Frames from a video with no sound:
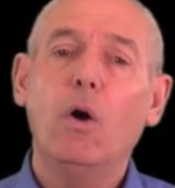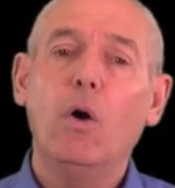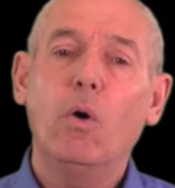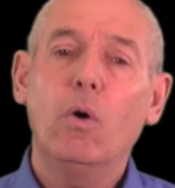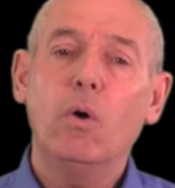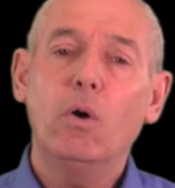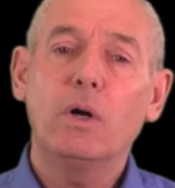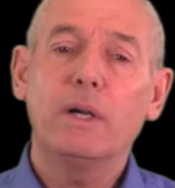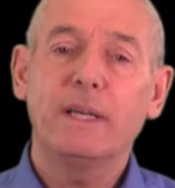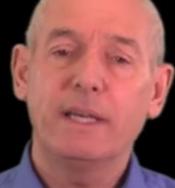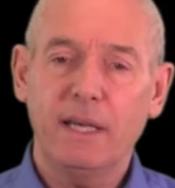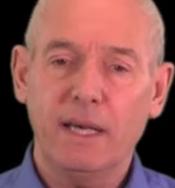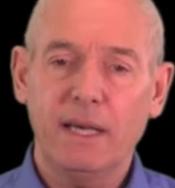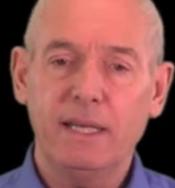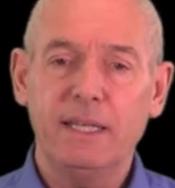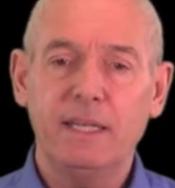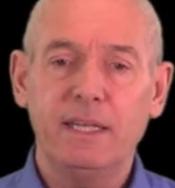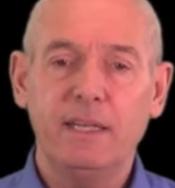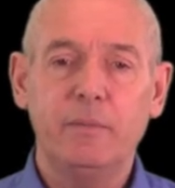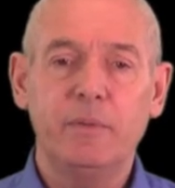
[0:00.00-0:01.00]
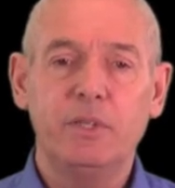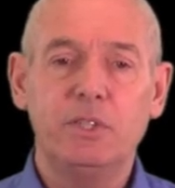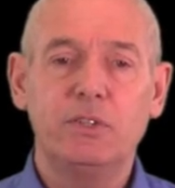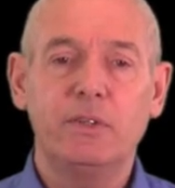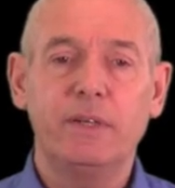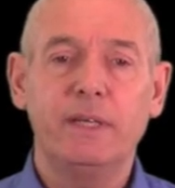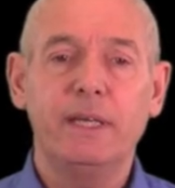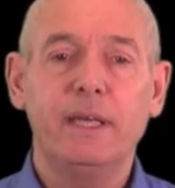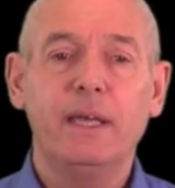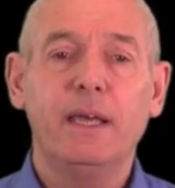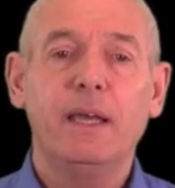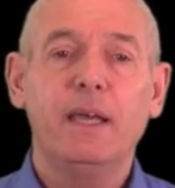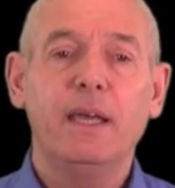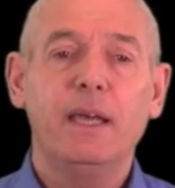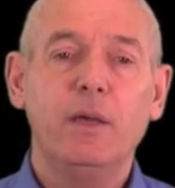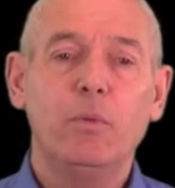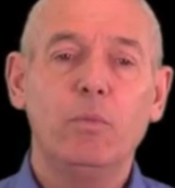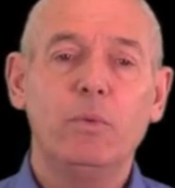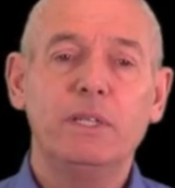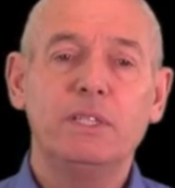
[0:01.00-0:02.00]
or guided imagery
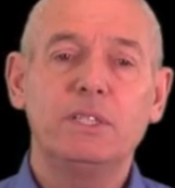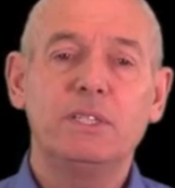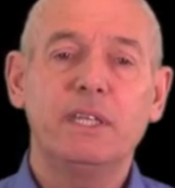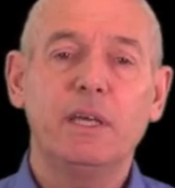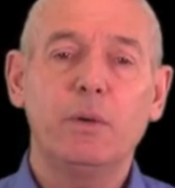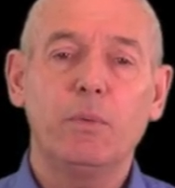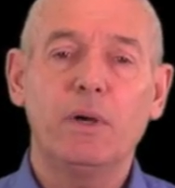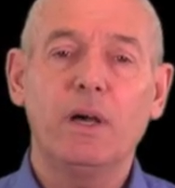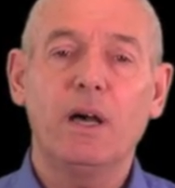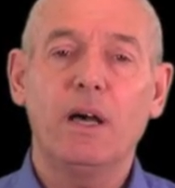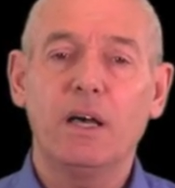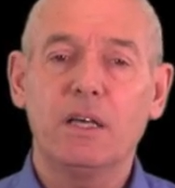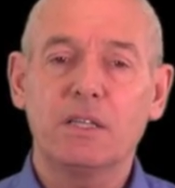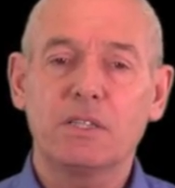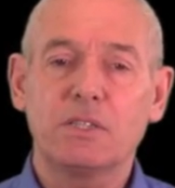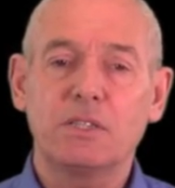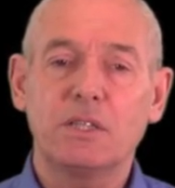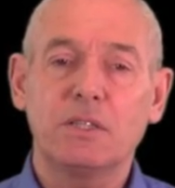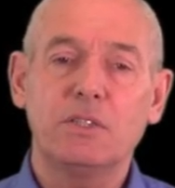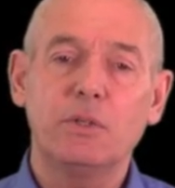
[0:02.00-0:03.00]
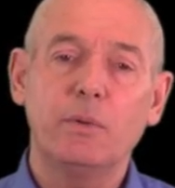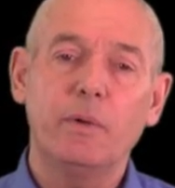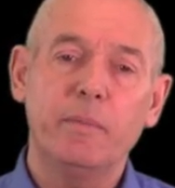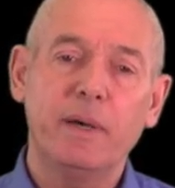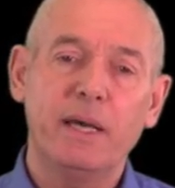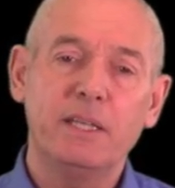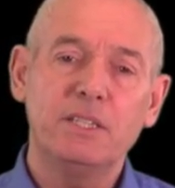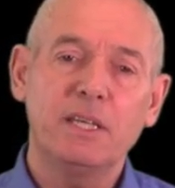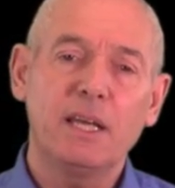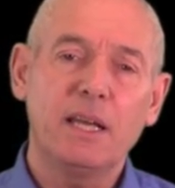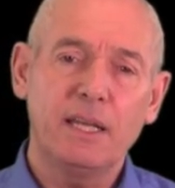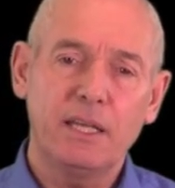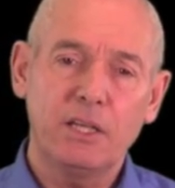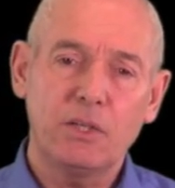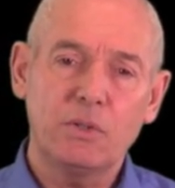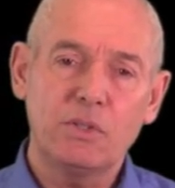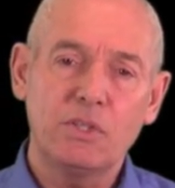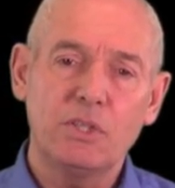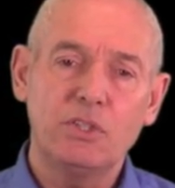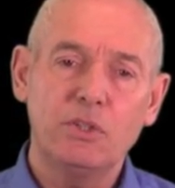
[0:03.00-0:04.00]
in which they were asked to imagine
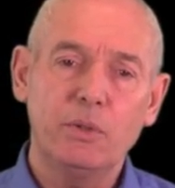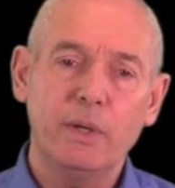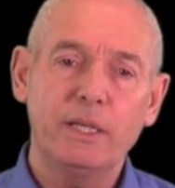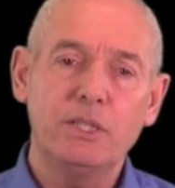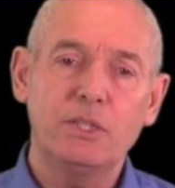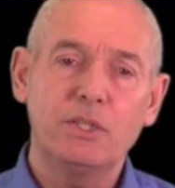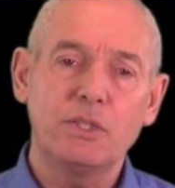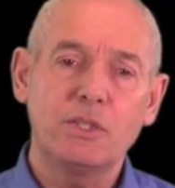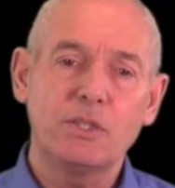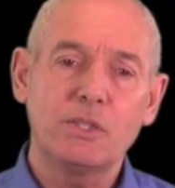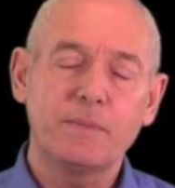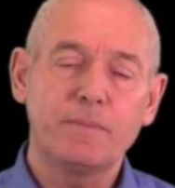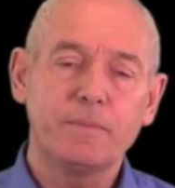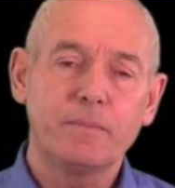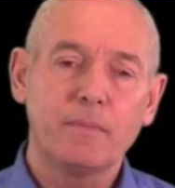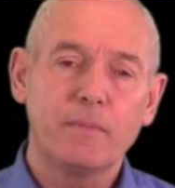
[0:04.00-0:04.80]
clinical situations.